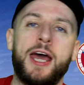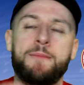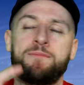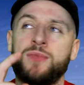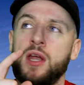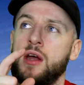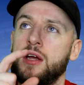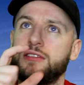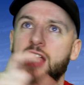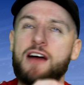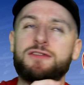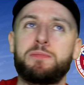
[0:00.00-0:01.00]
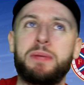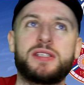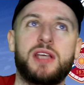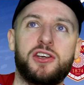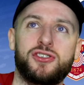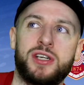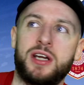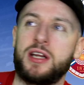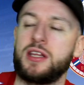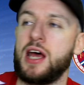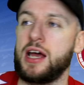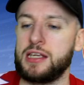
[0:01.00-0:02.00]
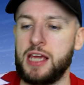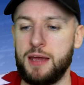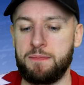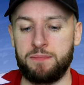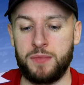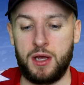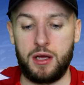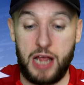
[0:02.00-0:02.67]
And Tav's positioning in that game,